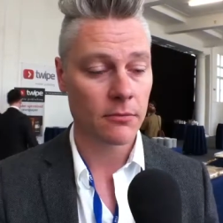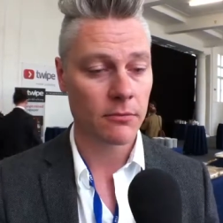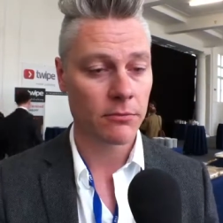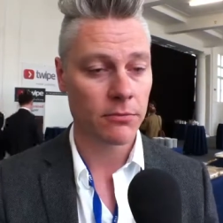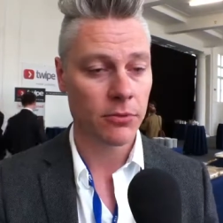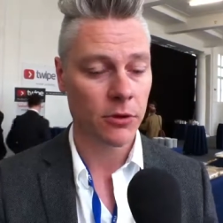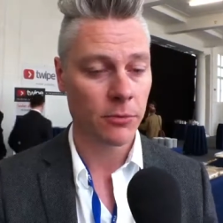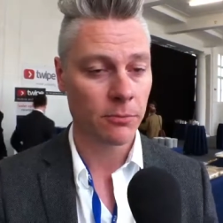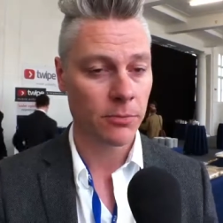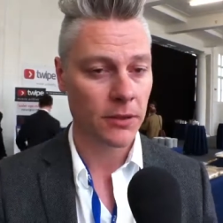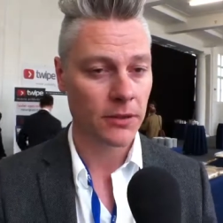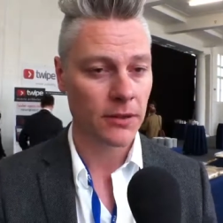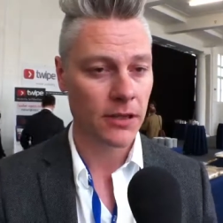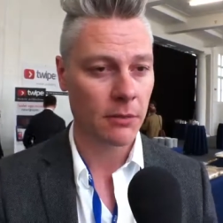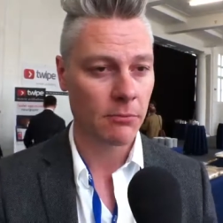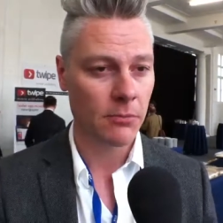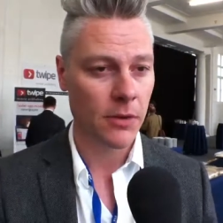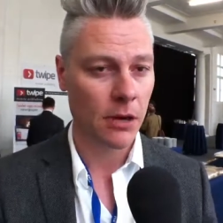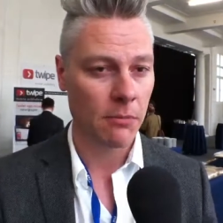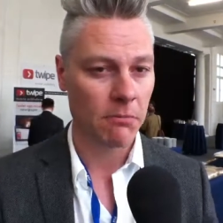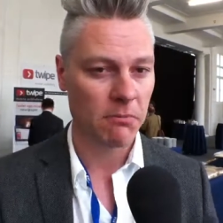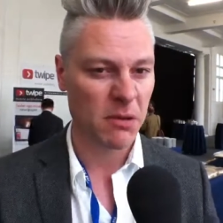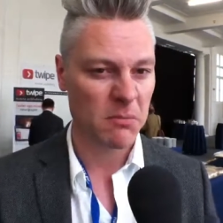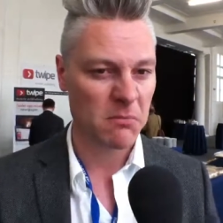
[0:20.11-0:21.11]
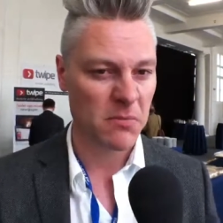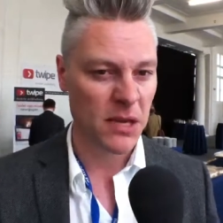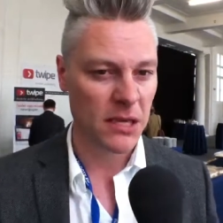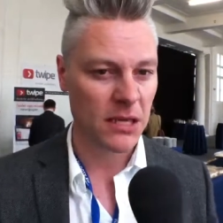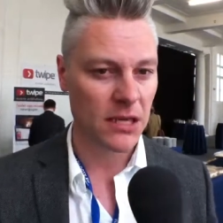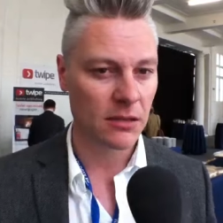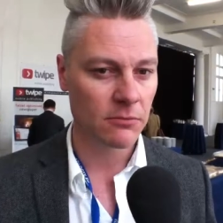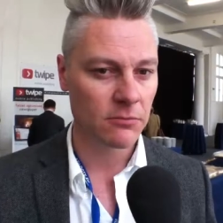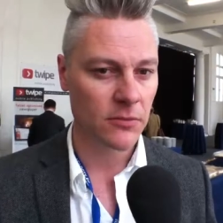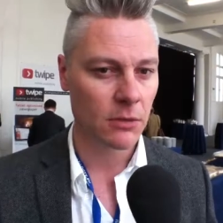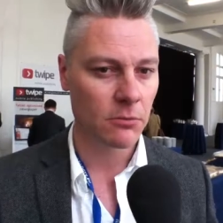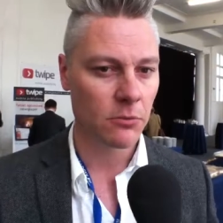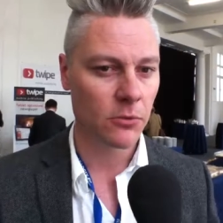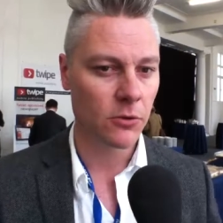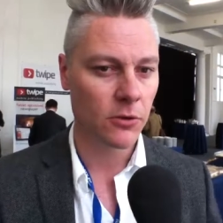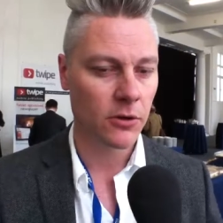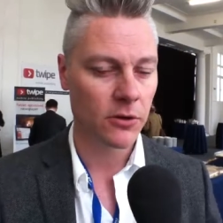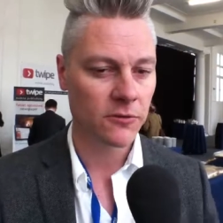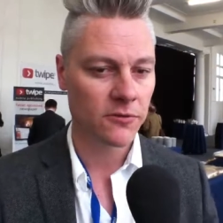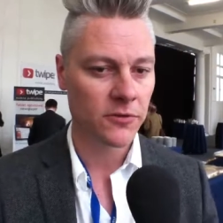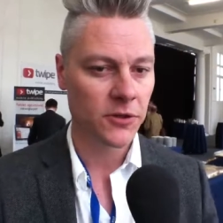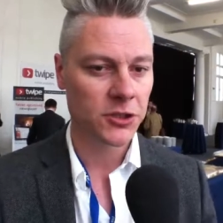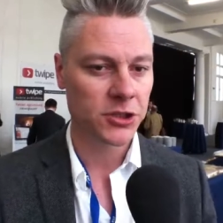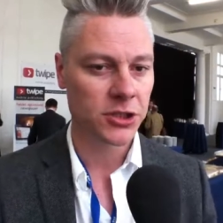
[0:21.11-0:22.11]
propping them up and making them more
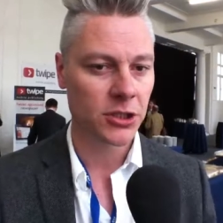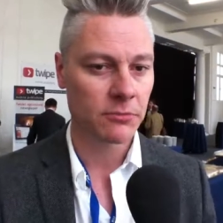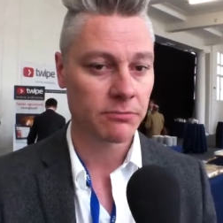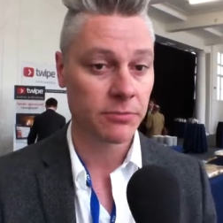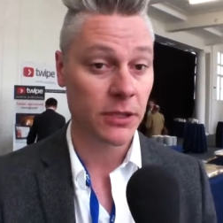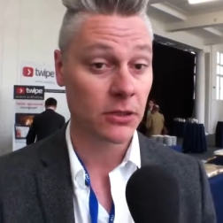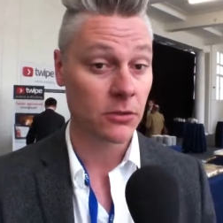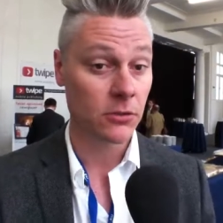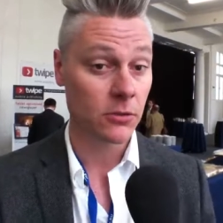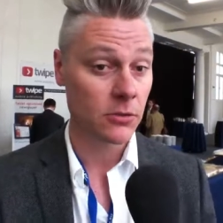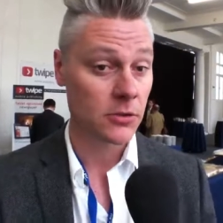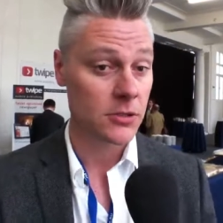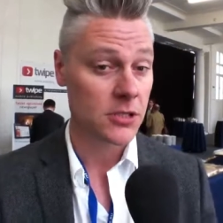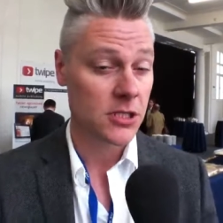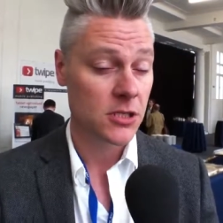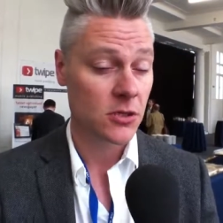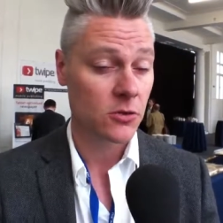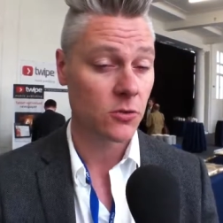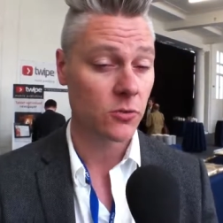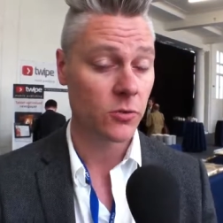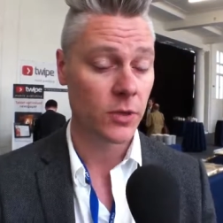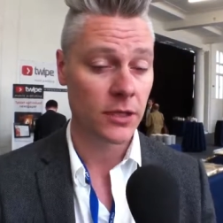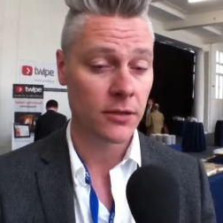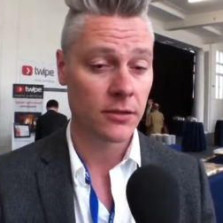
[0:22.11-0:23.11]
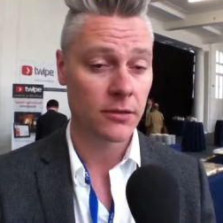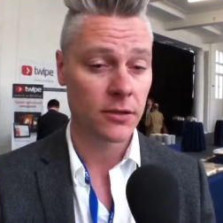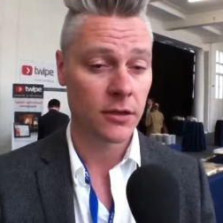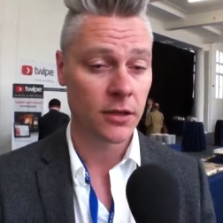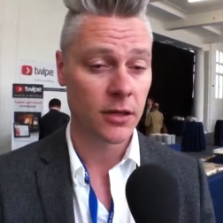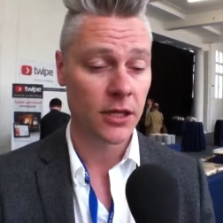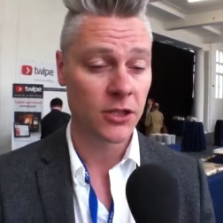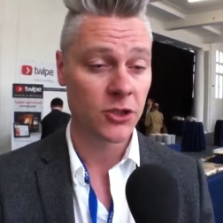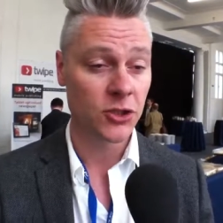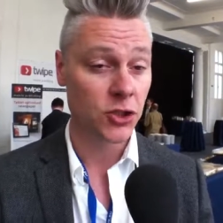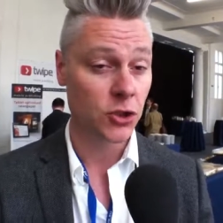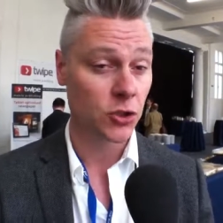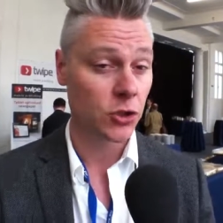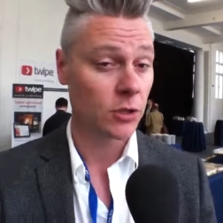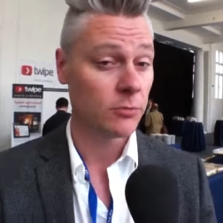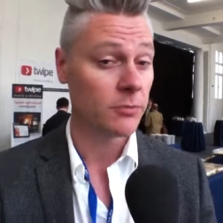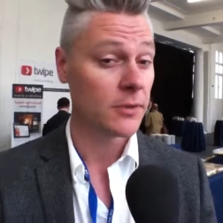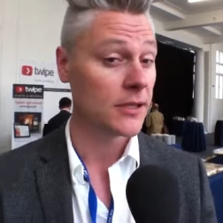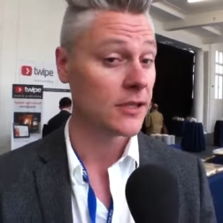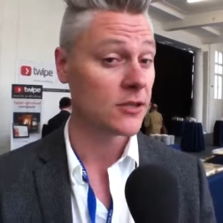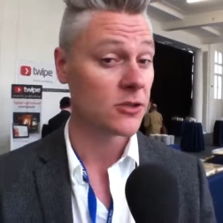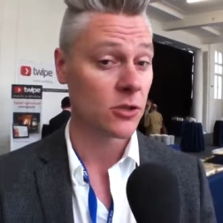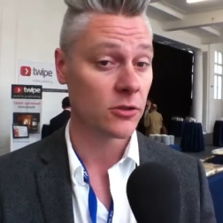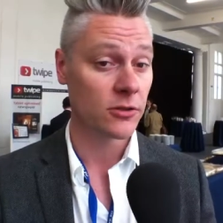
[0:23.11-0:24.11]
efficient, but also with the
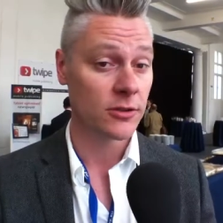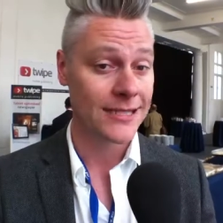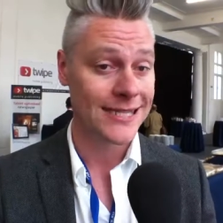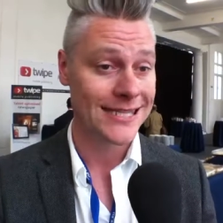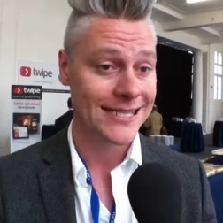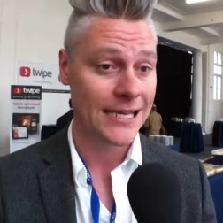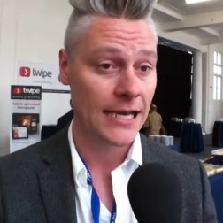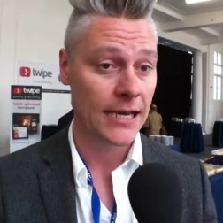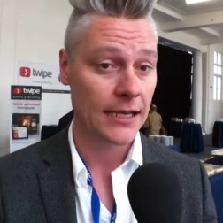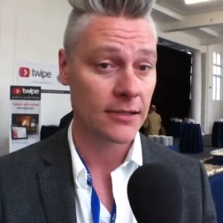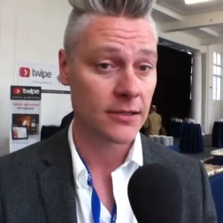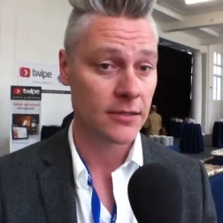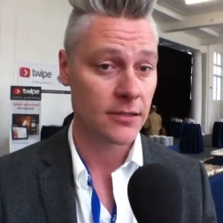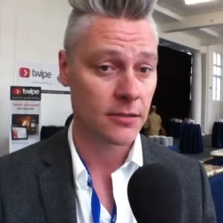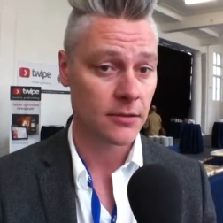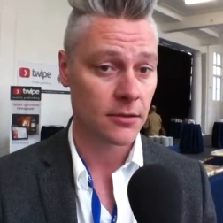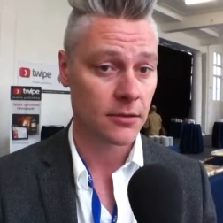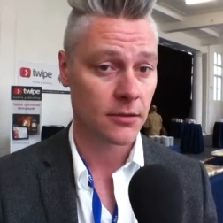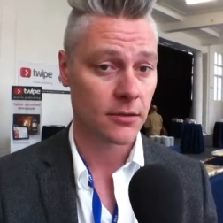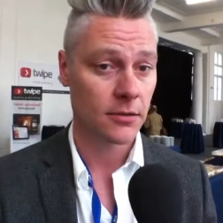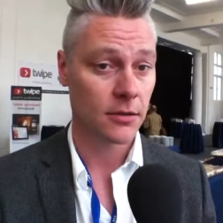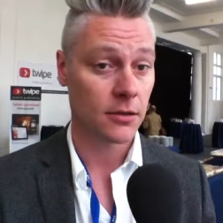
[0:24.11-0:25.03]
enjoyment on the site.